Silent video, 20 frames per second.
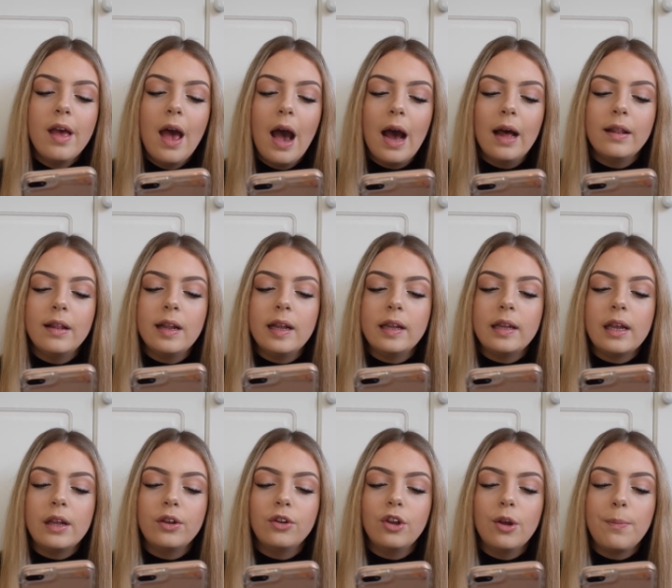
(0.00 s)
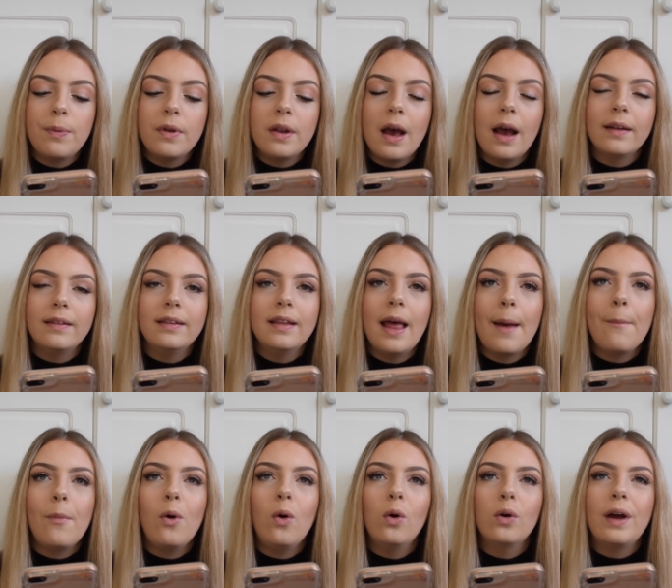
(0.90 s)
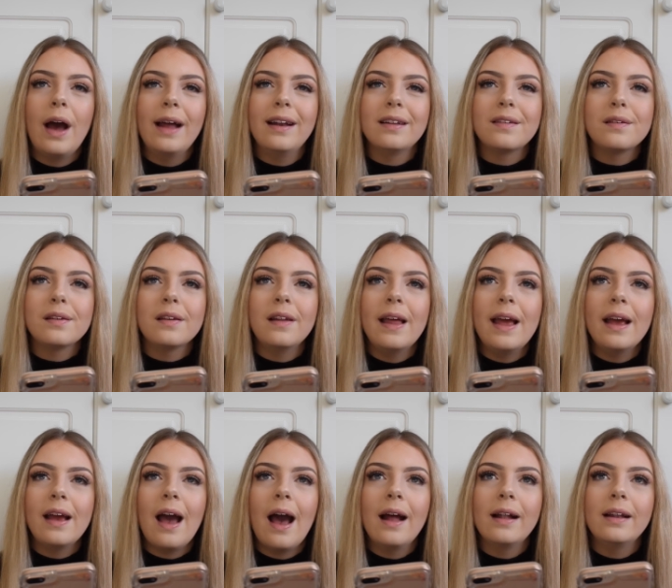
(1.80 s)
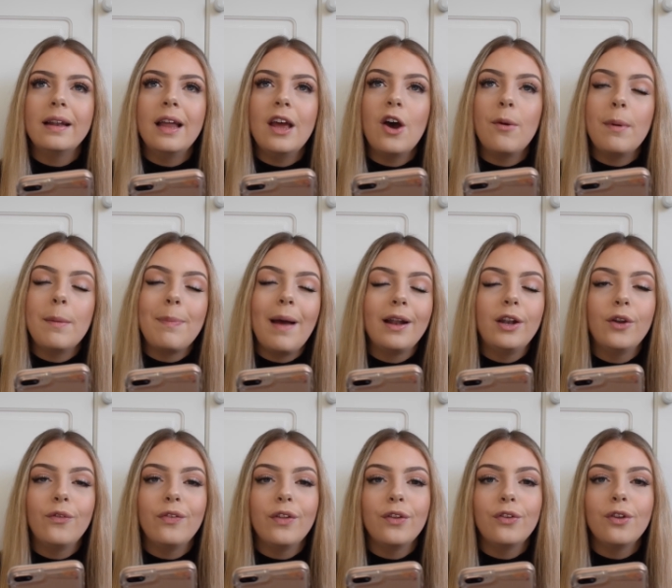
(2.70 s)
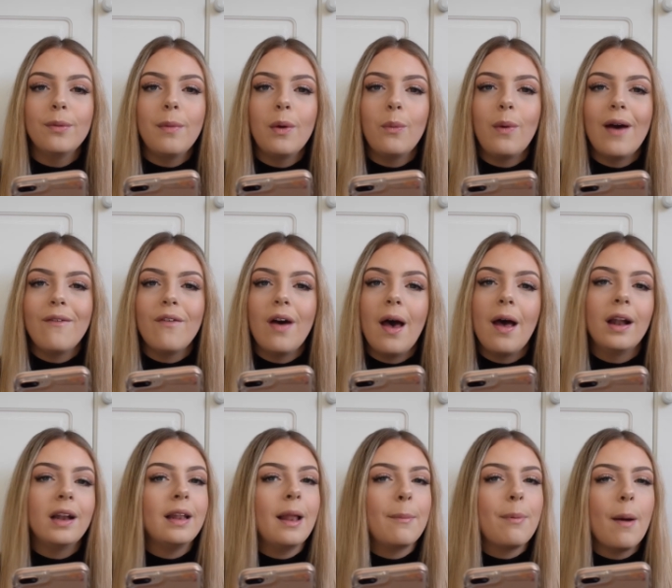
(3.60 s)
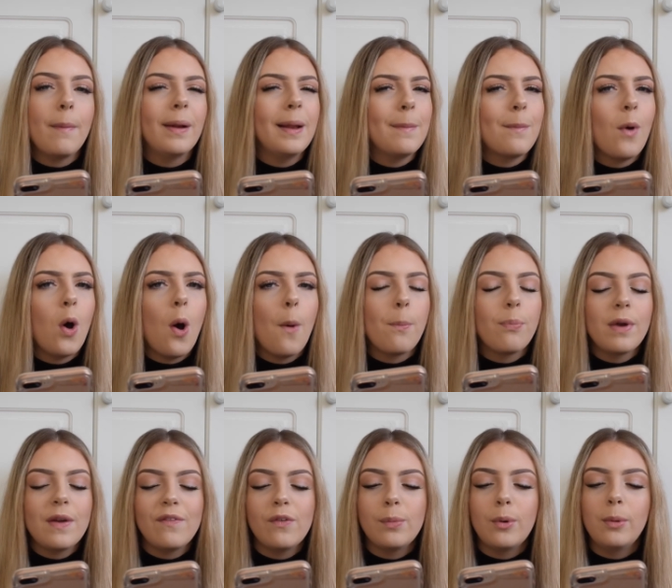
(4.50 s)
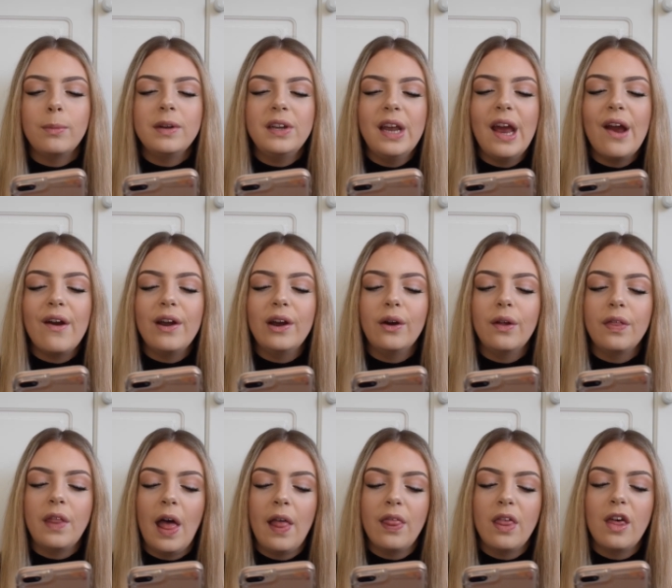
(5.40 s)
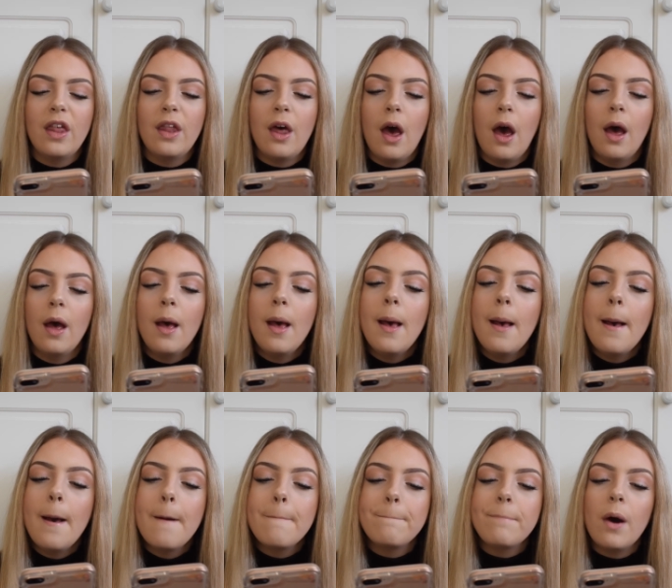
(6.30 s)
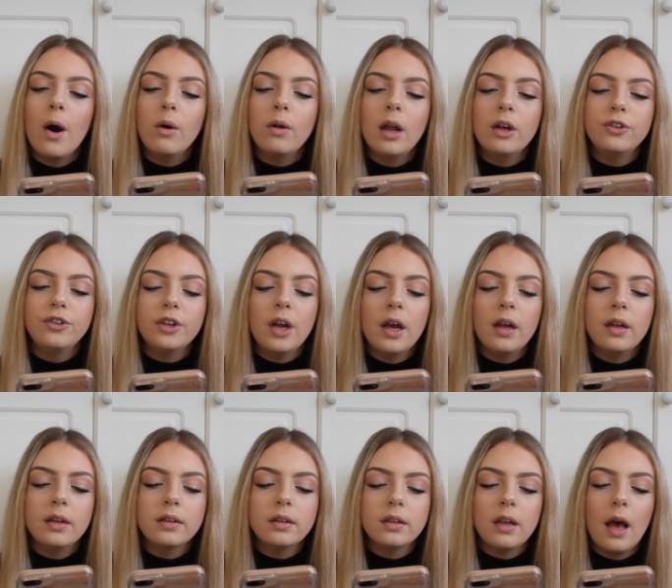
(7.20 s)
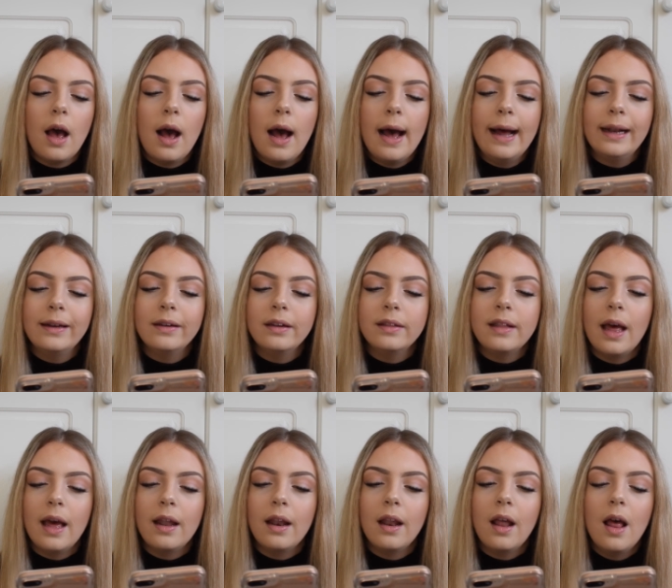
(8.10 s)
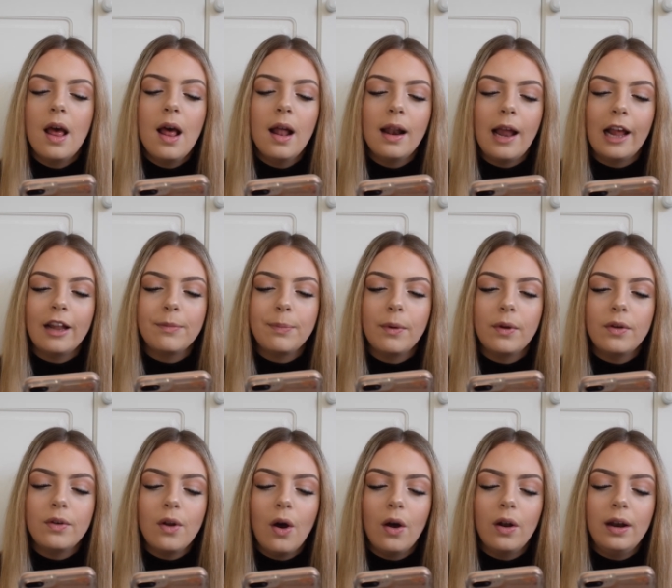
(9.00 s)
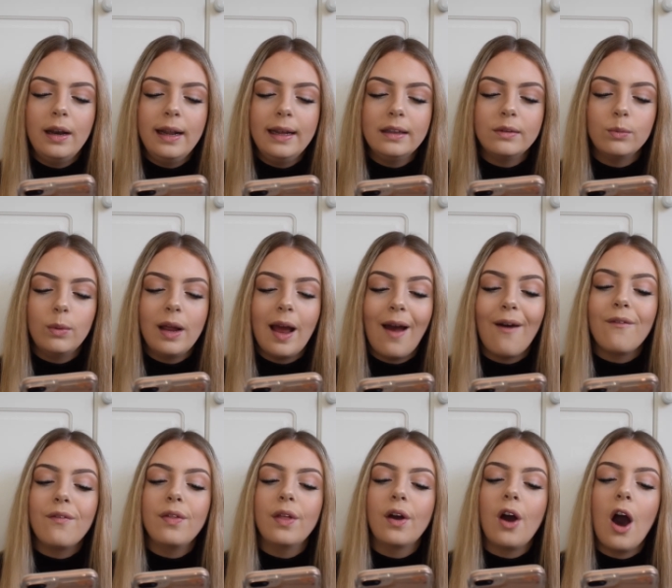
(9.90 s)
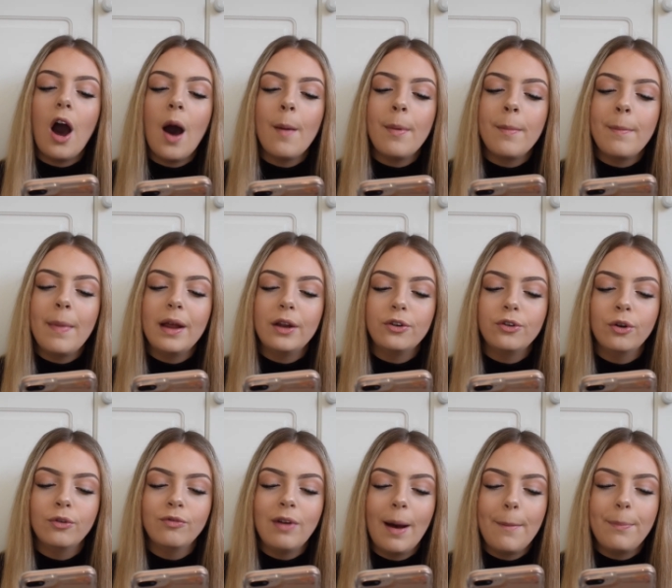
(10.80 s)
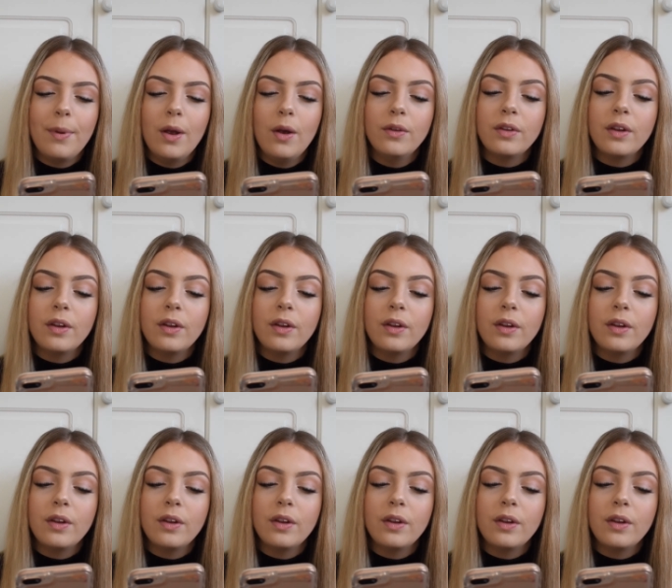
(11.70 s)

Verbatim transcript: and this is super nice. They're more kind of slick and it'll be better for the summer weather, and they're probably more breathable material than the polo shirts. And then last but not least we have the carbon mesh wrap boots,